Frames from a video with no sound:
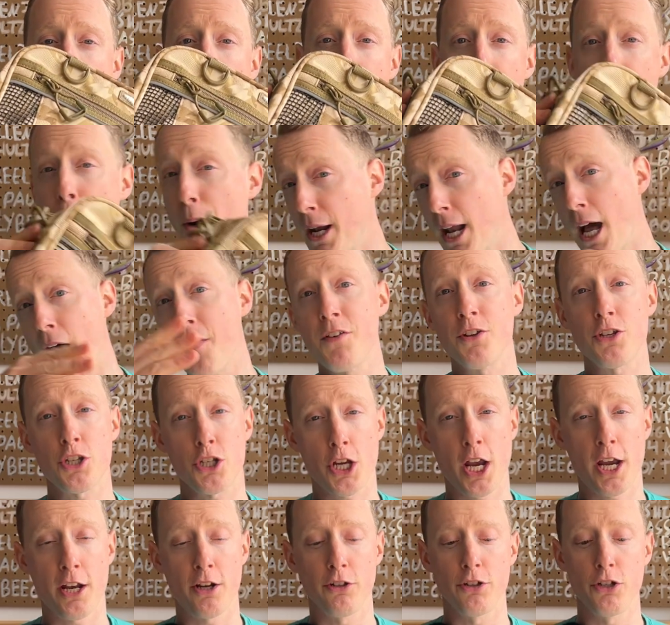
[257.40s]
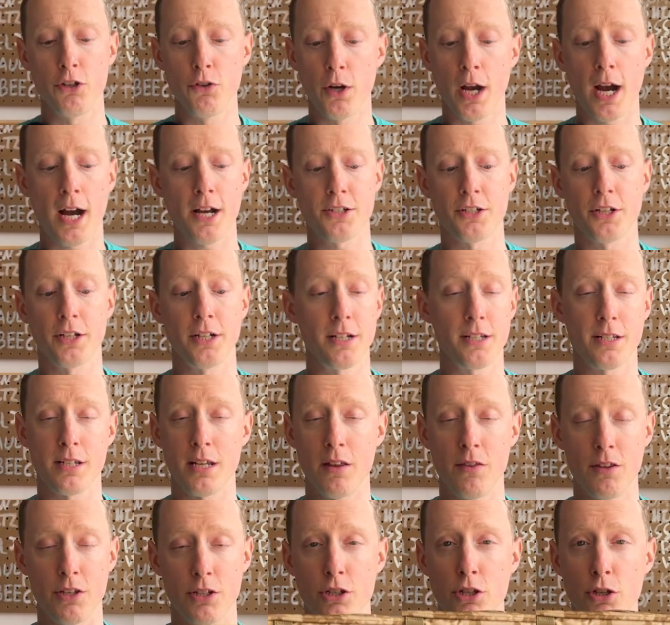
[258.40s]
But on this channel, you guys are going to see
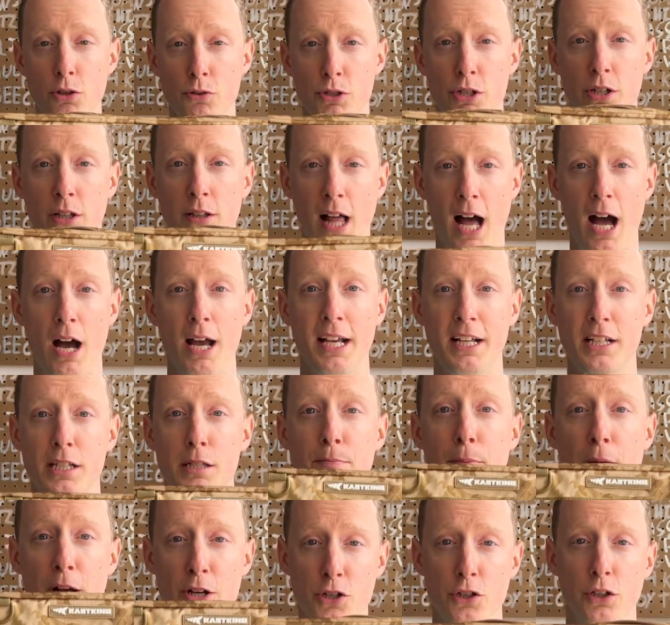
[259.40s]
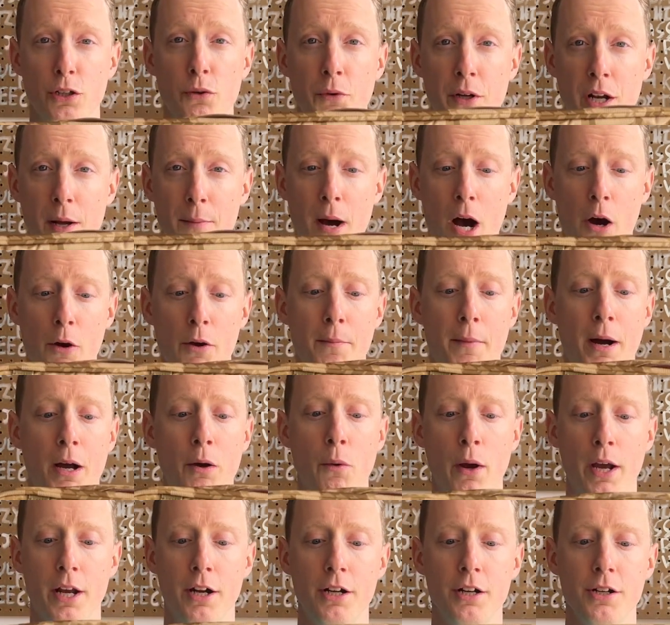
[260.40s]
this used a lot, especially when I'm out in my
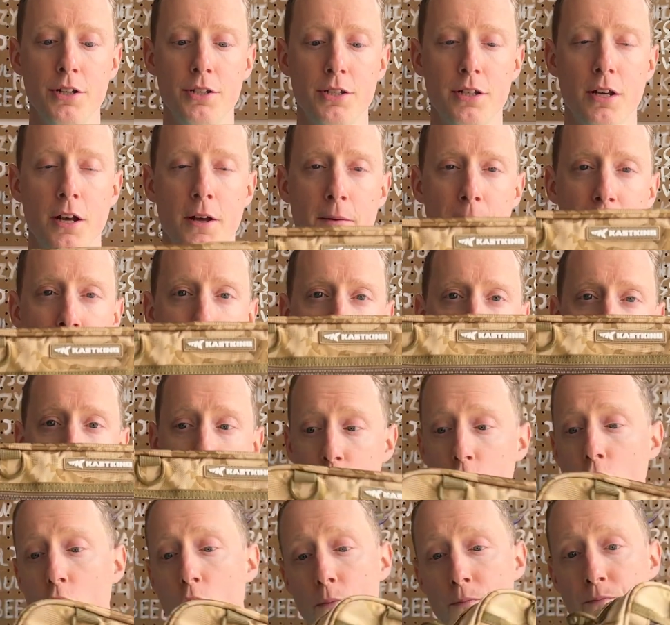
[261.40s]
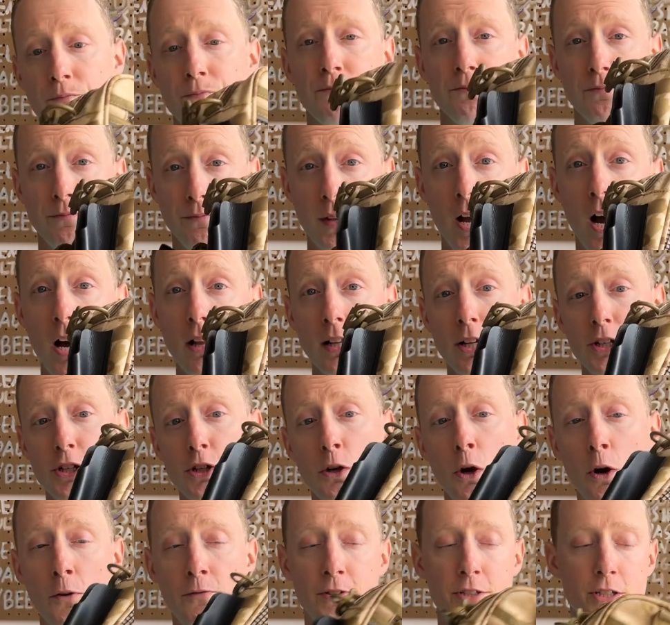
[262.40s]
waders. So I'll let you
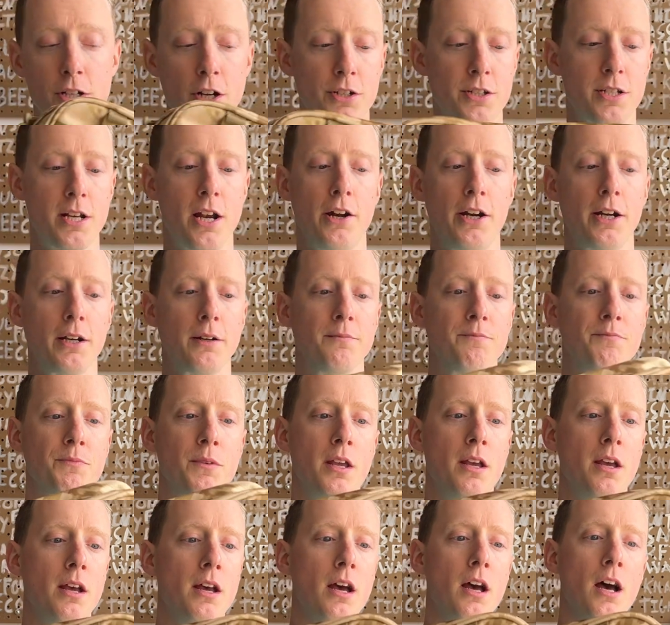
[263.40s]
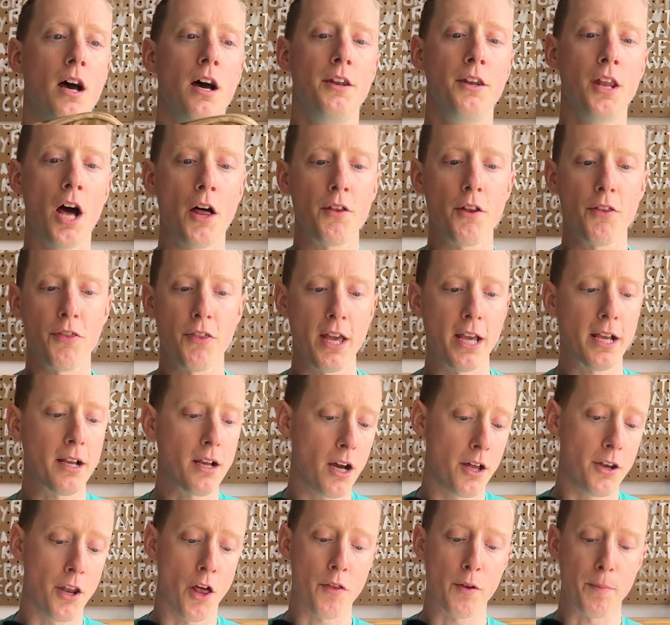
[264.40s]
know if it starts tearing.
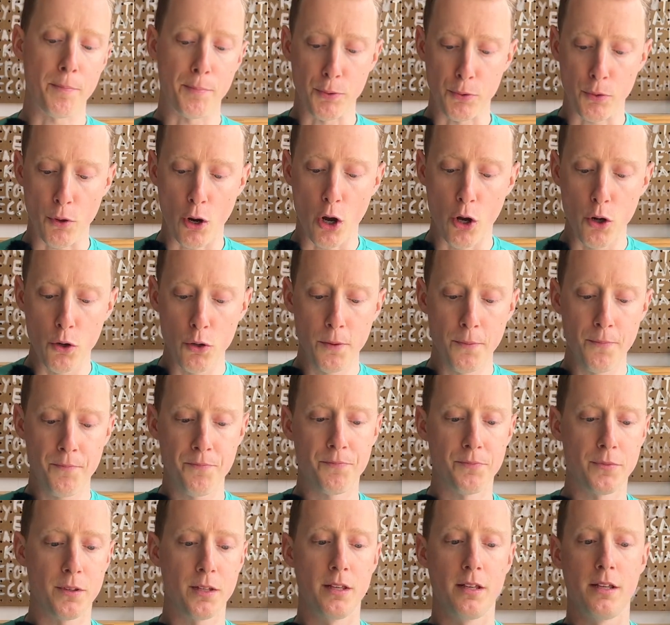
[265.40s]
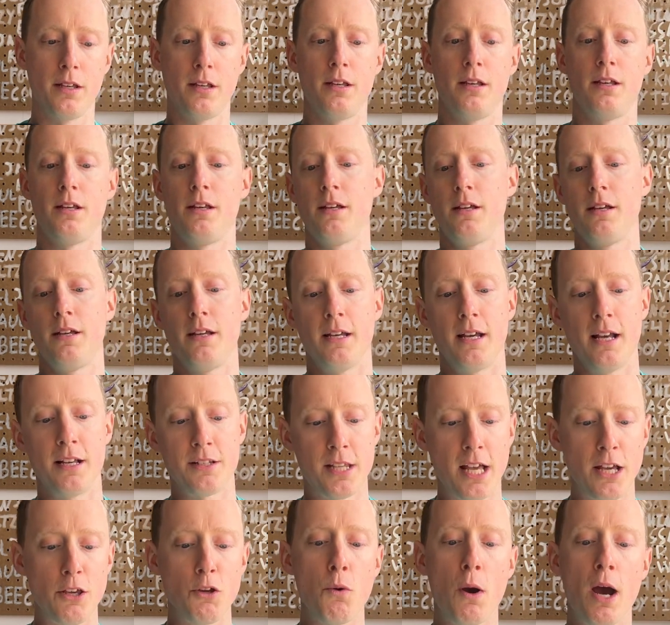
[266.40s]
Another pro is
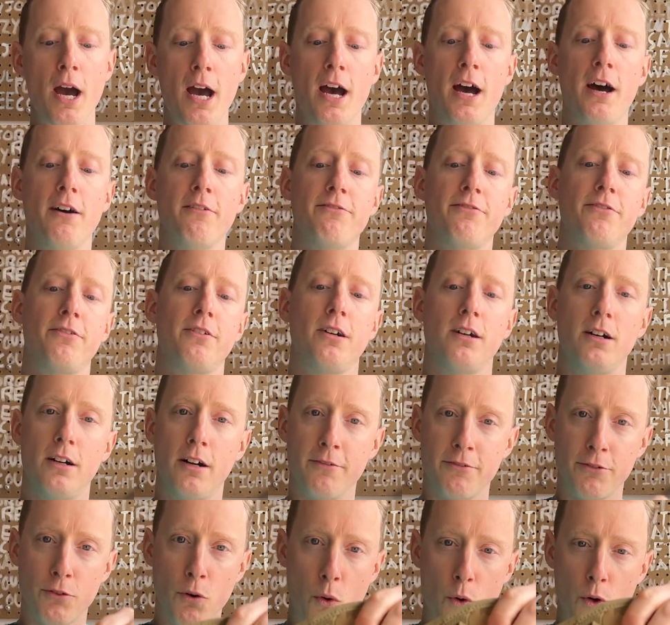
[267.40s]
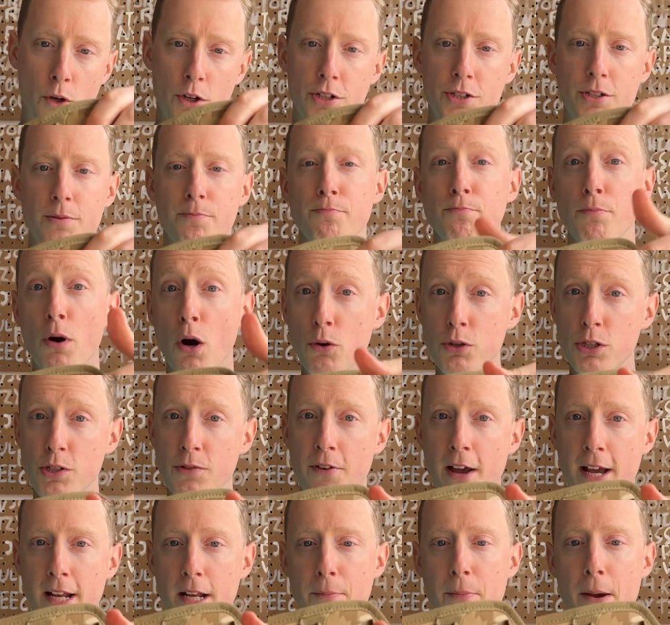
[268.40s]
that you have, of course, most
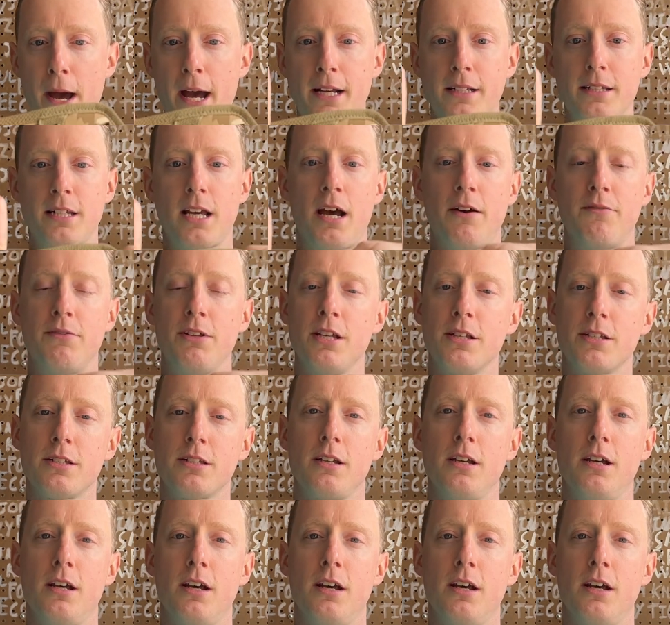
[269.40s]
fanny packs have these,